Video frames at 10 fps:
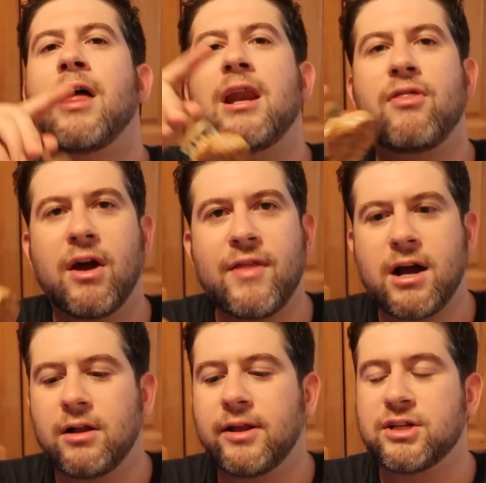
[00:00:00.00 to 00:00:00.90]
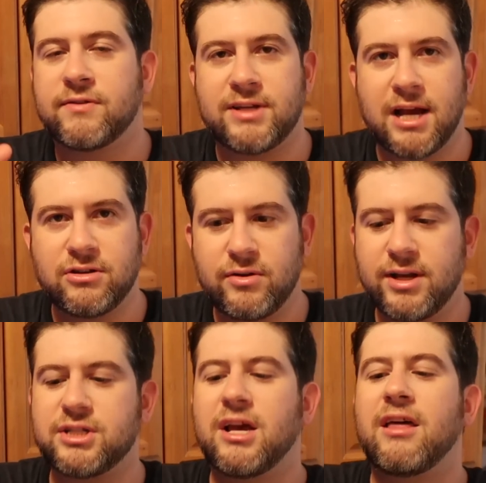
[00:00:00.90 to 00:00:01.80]
anything in that class of
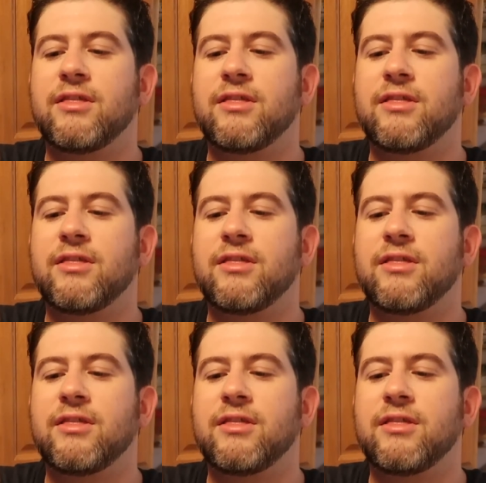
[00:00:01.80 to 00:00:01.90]
tenderness.